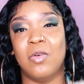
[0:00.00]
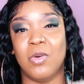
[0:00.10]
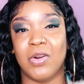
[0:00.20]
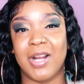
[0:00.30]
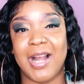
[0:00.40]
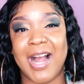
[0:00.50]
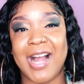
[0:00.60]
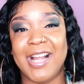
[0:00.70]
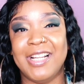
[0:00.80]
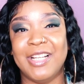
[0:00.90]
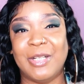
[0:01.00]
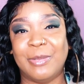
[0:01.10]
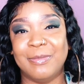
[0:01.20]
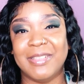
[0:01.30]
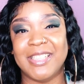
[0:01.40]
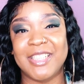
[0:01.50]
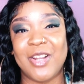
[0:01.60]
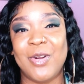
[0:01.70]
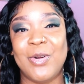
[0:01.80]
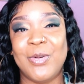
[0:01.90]
Or I am
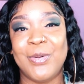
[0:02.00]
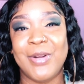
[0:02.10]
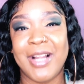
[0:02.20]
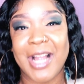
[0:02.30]
so